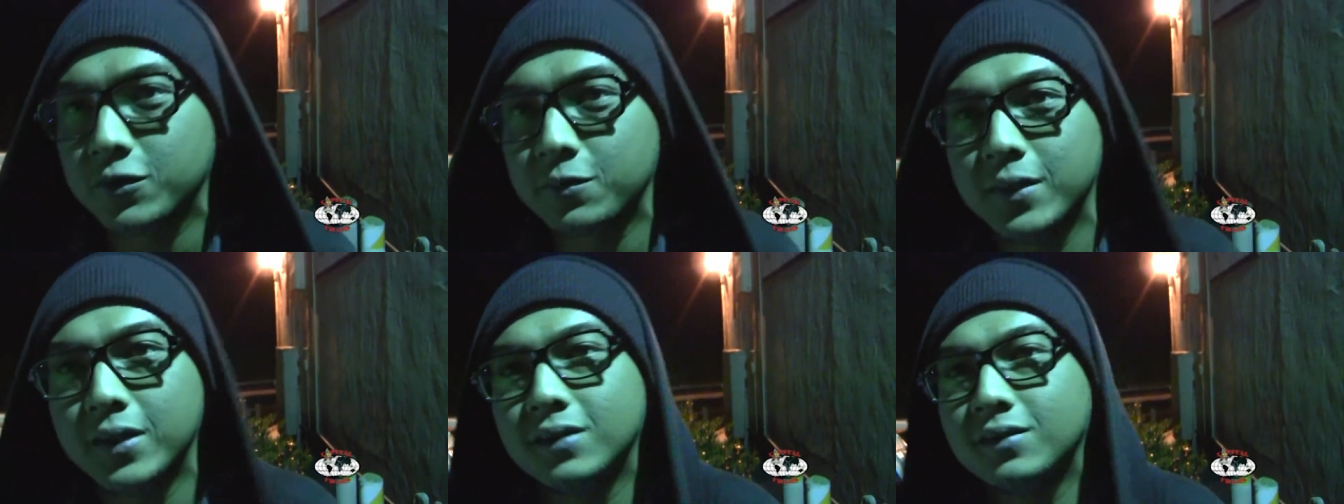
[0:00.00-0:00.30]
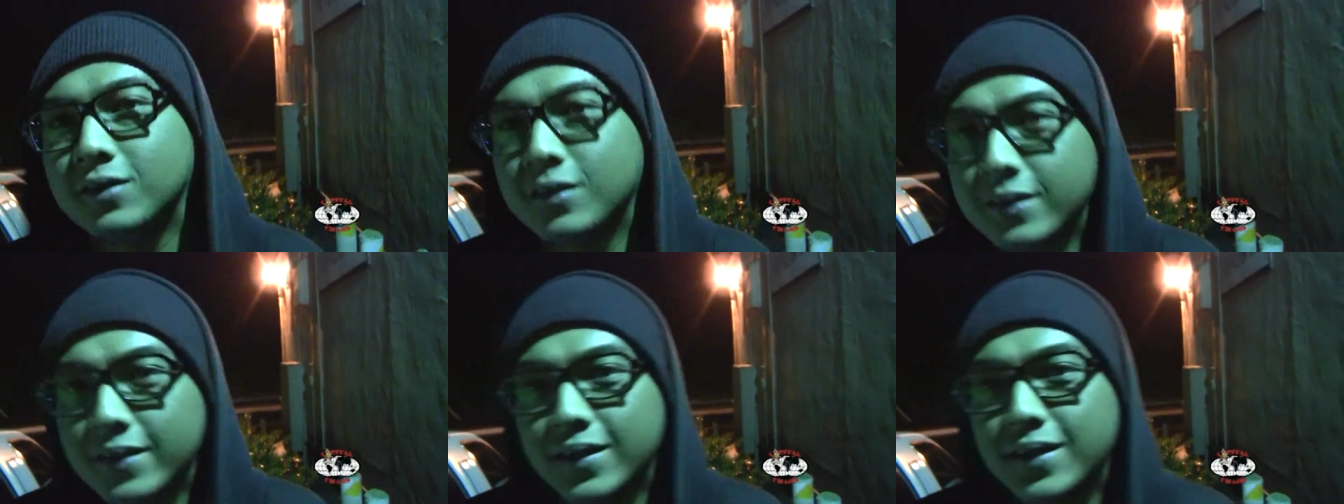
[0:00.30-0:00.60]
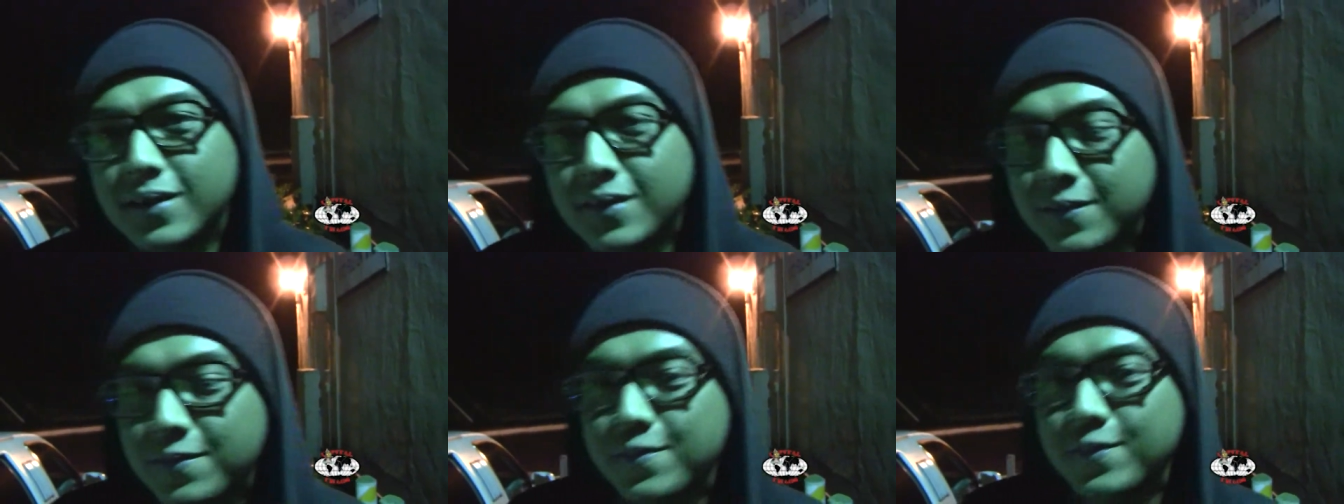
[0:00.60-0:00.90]
Sure.
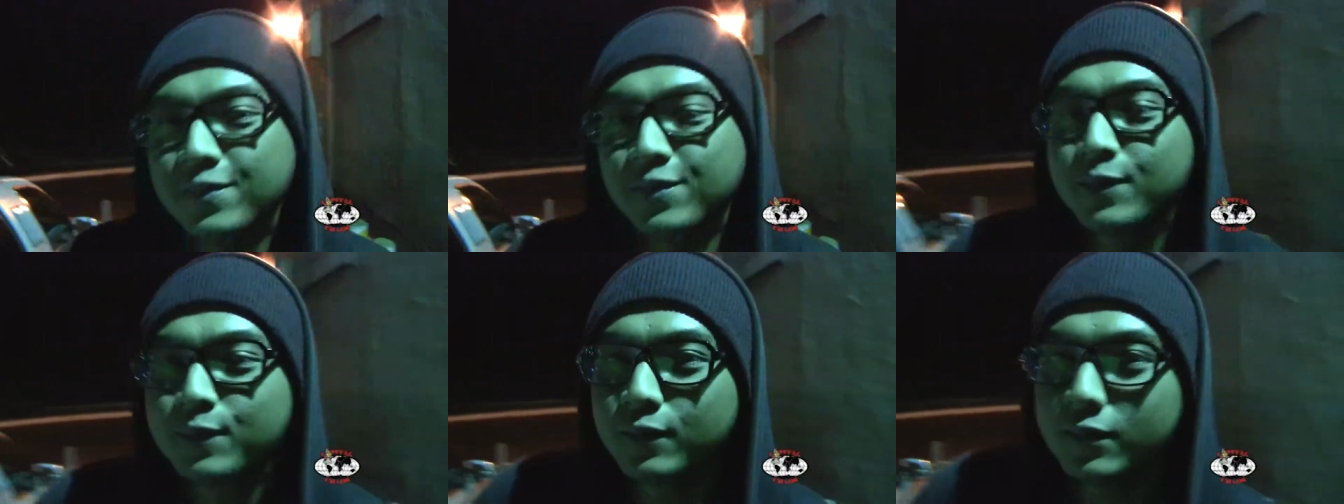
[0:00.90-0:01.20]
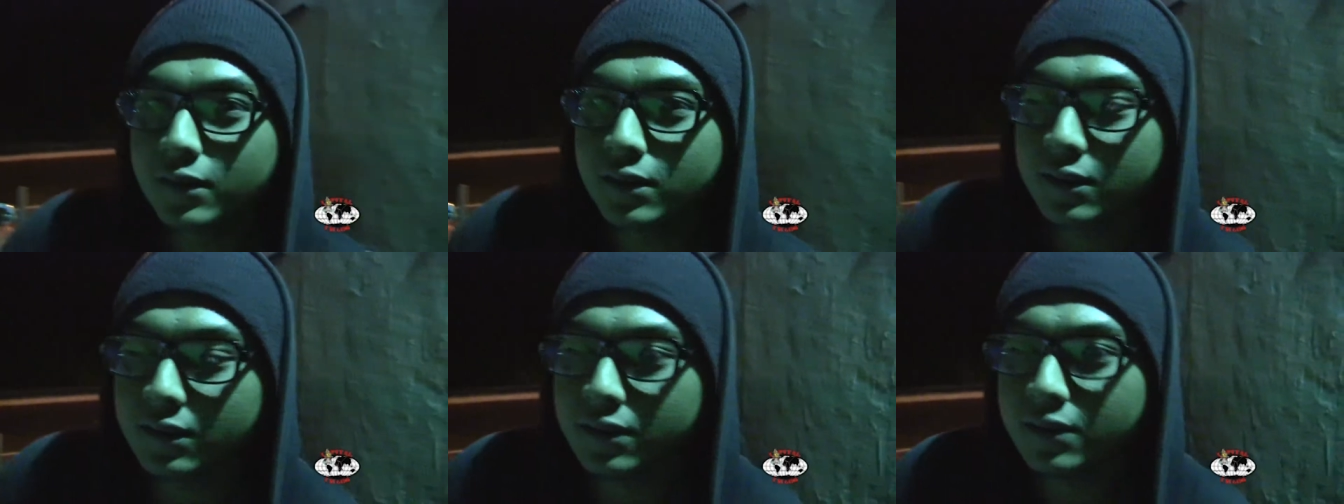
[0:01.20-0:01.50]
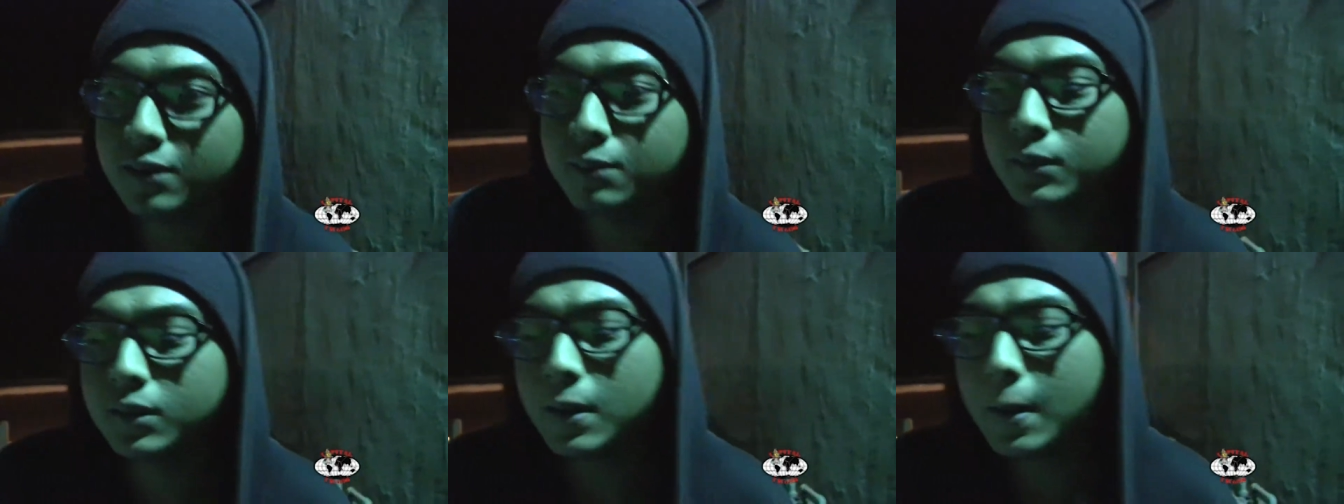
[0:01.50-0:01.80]
Yeah. No, I understand
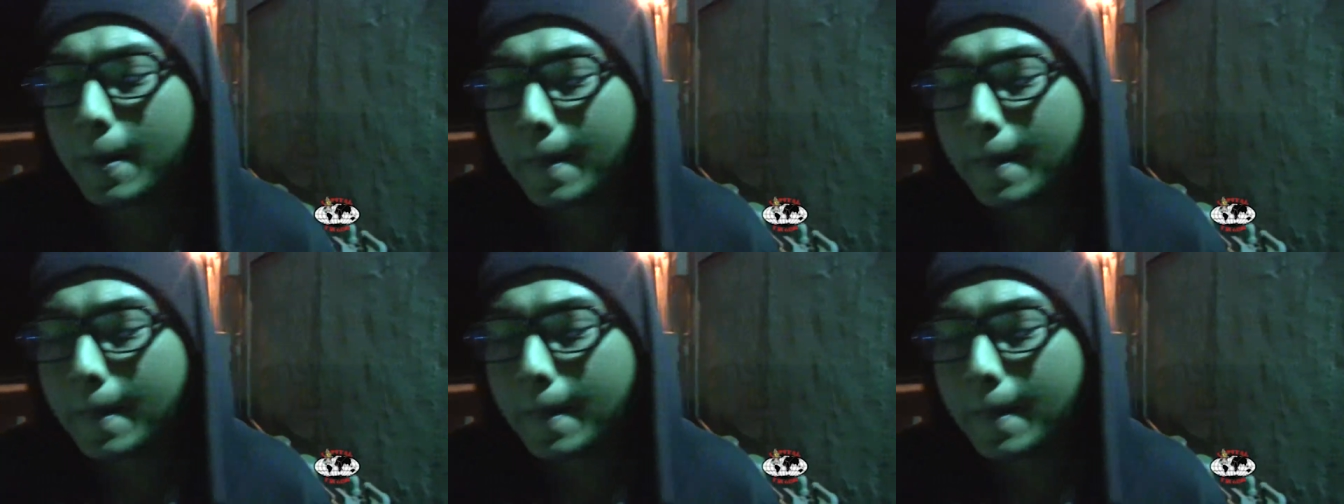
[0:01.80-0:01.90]
completely.